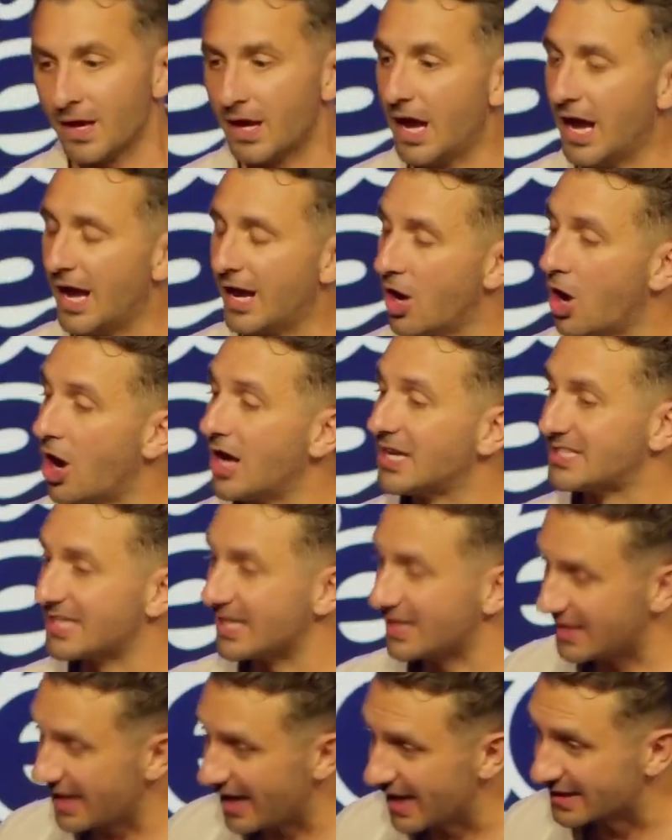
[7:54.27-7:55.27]
And I
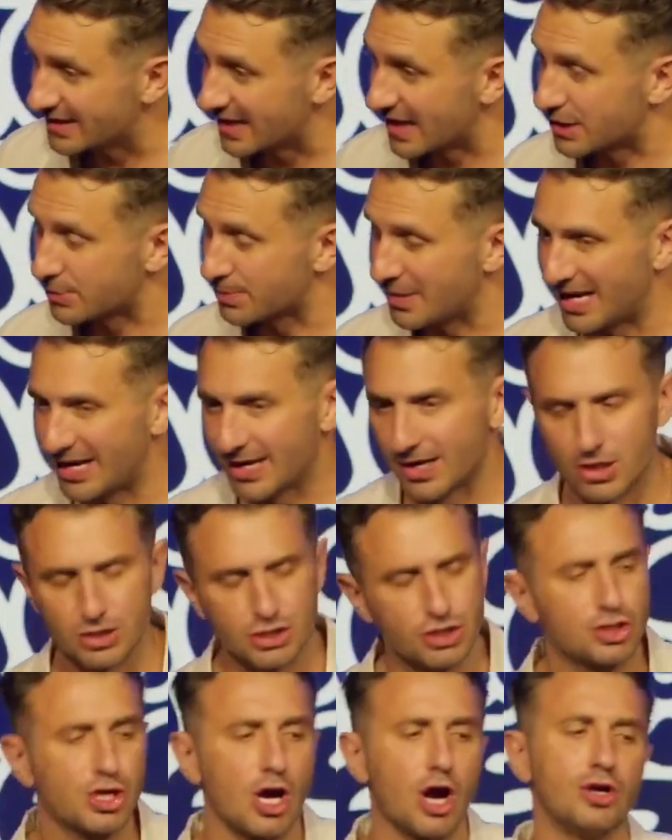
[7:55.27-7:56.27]
said, yes, that's me. And he
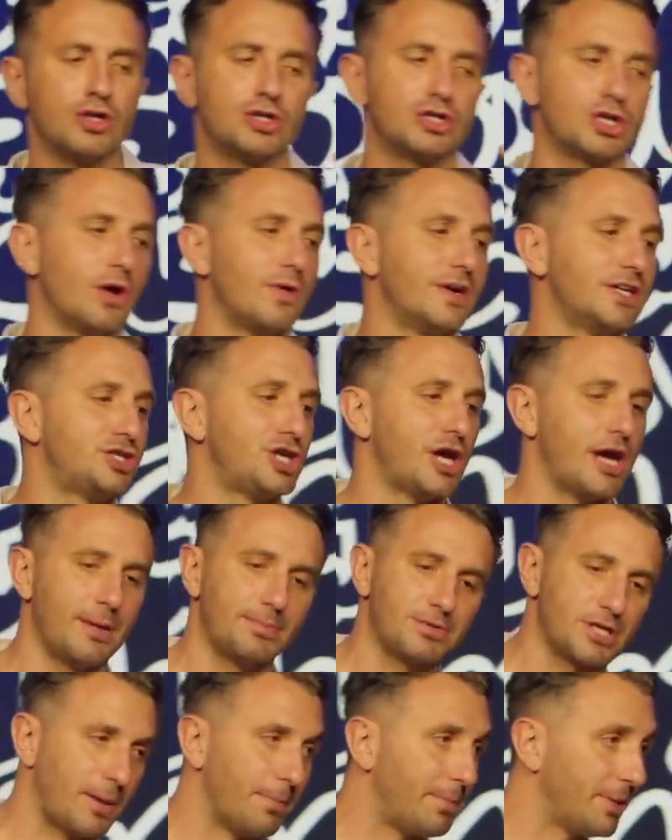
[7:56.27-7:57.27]
goes, so sorry,
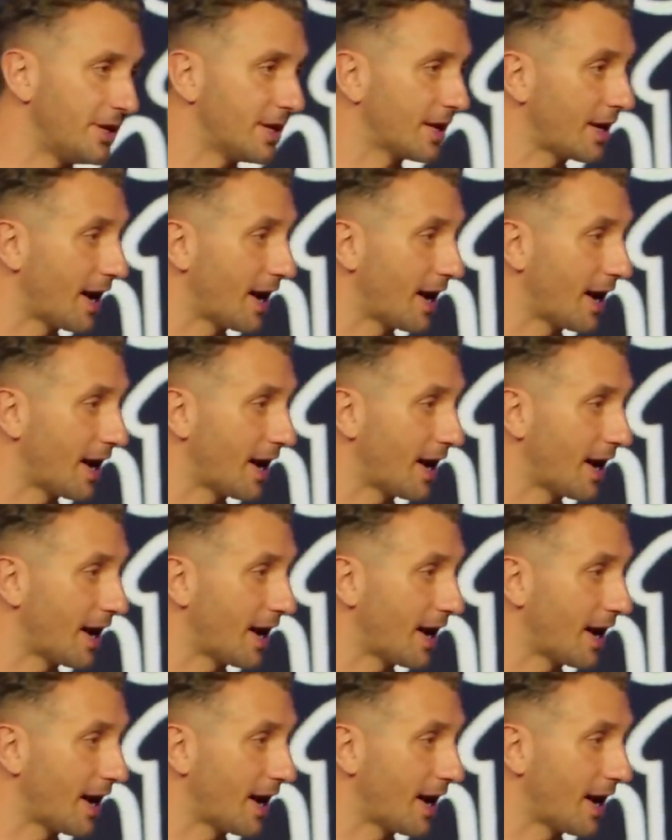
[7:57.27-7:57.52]
champ, jump in the